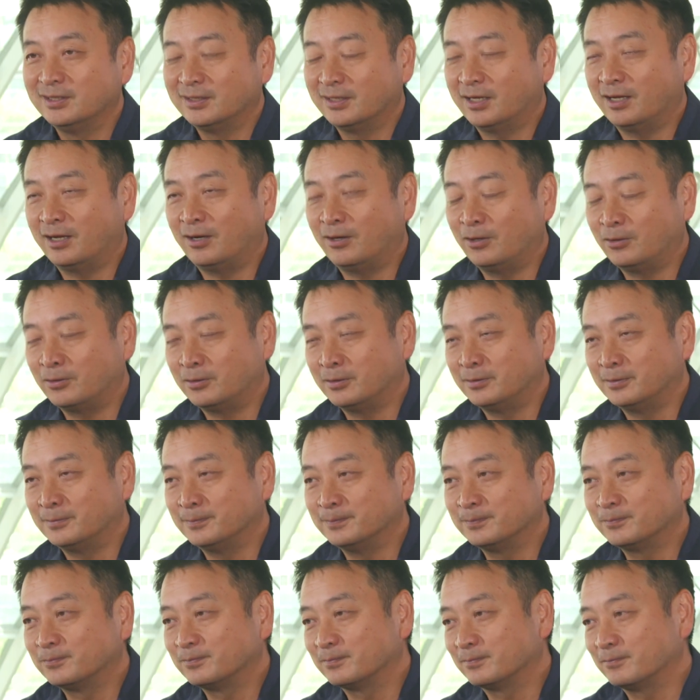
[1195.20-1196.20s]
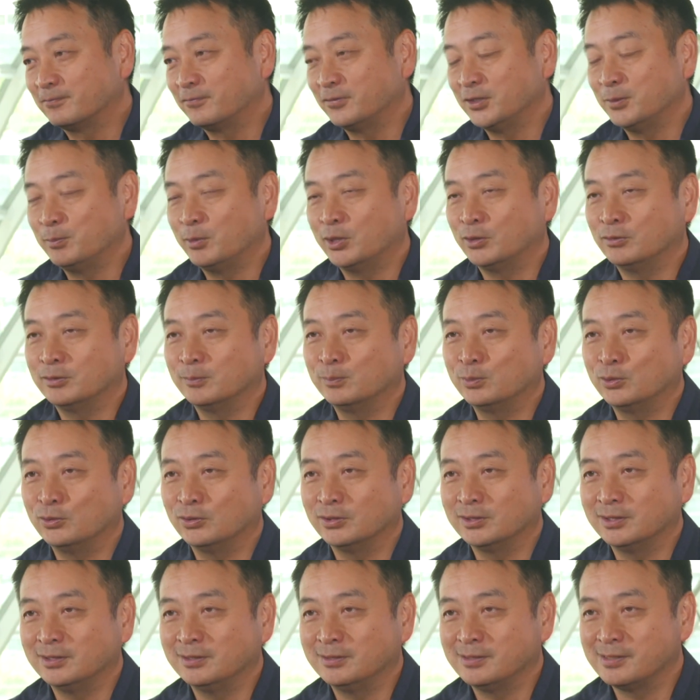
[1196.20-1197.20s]
our female
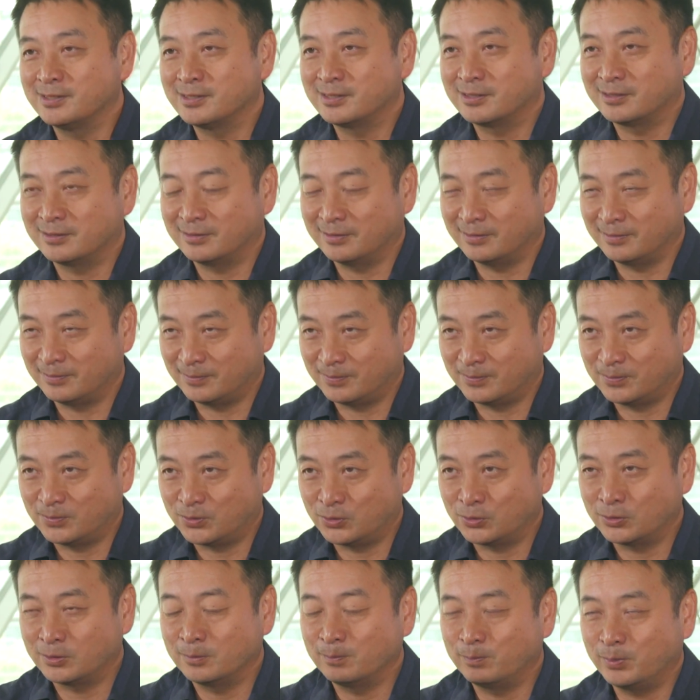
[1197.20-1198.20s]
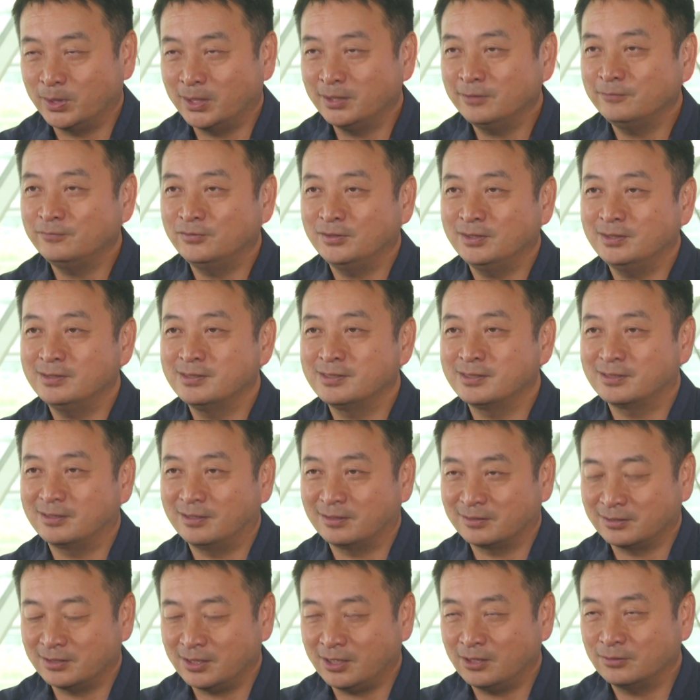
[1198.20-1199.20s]
employees certain benefits
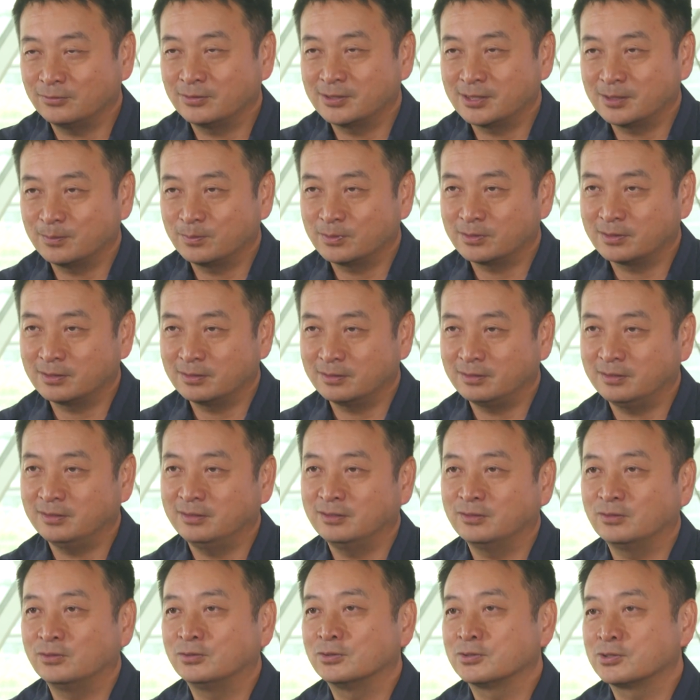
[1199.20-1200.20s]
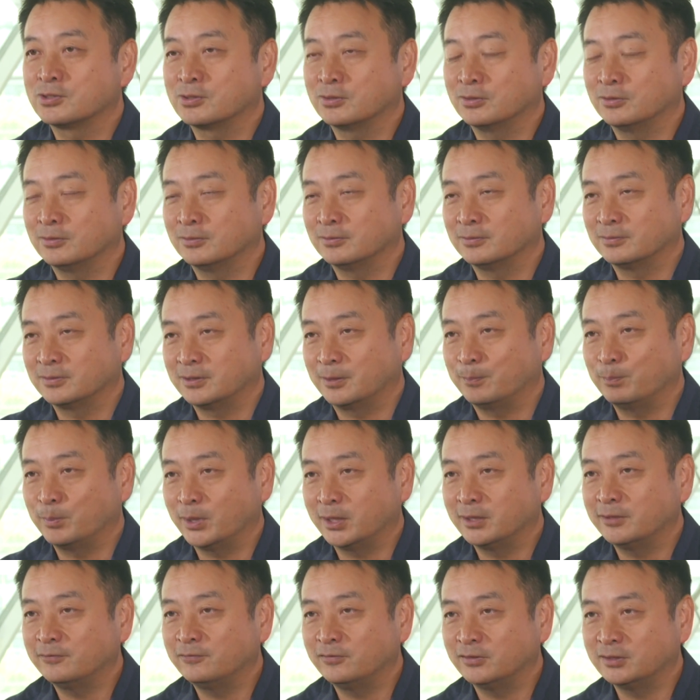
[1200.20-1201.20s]
like child subsidy, also some
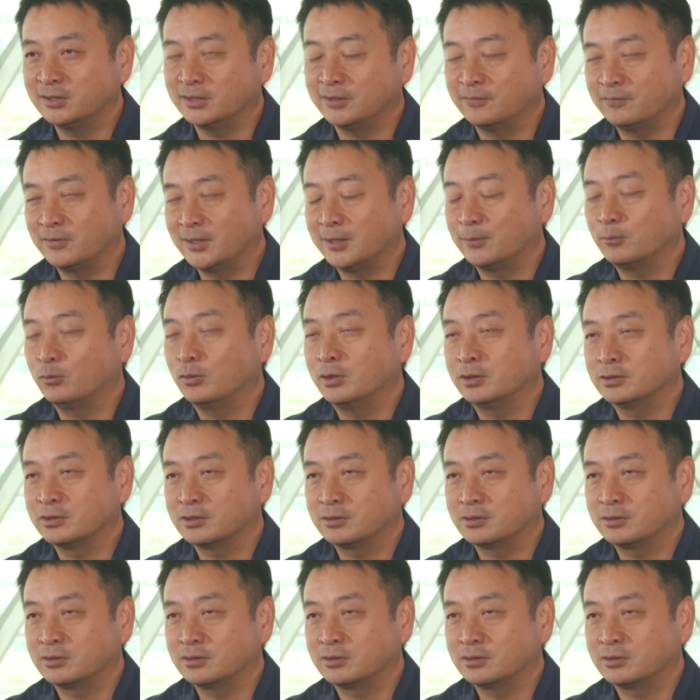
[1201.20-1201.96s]
benefit if they want